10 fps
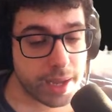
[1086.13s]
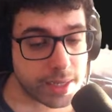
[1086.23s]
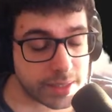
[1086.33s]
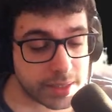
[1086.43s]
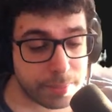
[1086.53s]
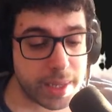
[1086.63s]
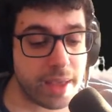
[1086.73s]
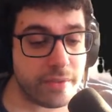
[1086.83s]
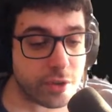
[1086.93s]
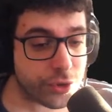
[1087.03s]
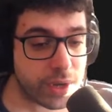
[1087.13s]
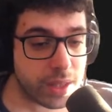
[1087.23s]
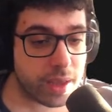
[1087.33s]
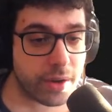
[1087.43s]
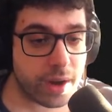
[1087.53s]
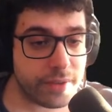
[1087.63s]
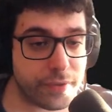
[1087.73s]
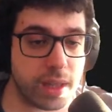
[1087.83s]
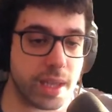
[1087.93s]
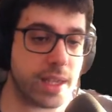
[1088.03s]
and I did a behavior tree there. I
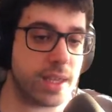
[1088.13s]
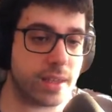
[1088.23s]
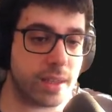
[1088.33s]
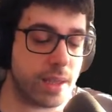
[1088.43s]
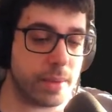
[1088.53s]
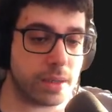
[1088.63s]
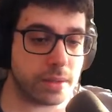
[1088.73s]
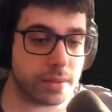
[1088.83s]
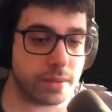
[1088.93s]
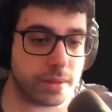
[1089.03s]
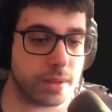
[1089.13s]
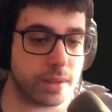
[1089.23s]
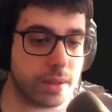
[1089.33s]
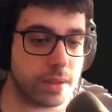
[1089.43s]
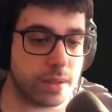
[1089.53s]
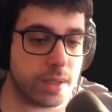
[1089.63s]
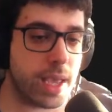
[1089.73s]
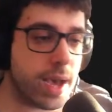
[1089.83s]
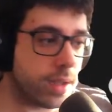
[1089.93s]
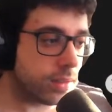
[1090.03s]
feel like, I mean,
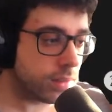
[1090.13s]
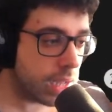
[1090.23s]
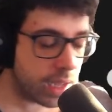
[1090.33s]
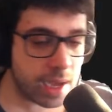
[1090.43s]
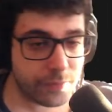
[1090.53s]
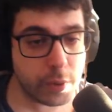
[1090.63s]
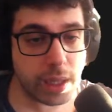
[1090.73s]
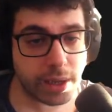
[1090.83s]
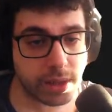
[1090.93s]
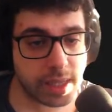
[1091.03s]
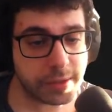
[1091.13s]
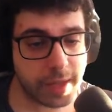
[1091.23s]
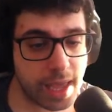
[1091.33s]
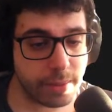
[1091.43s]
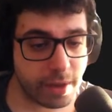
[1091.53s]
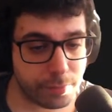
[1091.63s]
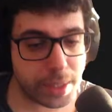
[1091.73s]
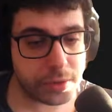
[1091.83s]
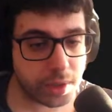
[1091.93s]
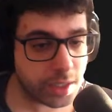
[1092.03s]
yeah. I feel like this game I've
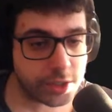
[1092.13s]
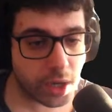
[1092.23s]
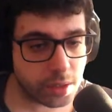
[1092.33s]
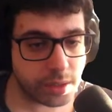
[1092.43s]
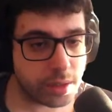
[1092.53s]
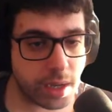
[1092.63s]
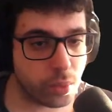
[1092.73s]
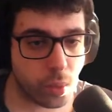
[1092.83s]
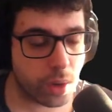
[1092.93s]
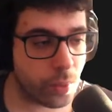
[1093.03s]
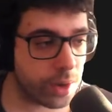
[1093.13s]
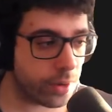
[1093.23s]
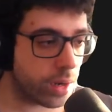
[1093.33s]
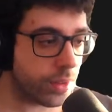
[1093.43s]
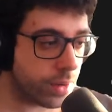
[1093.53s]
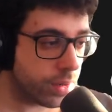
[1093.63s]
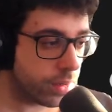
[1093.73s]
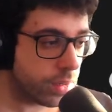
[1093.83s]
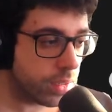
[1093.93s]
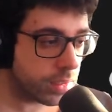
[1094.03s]
basically done in one way or another.
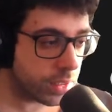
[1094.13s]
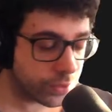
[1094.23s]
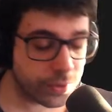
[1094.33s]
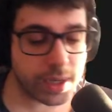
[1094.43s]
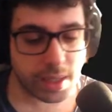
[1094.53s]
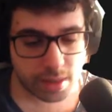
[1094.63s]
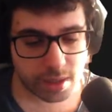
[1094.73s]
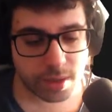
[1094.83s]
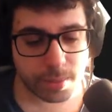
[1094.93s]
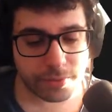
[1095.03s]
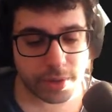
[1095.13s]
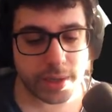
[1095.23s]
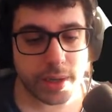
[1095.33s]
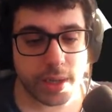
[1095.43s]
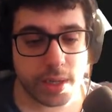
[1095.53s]
Gesundheit, thank you, my friend.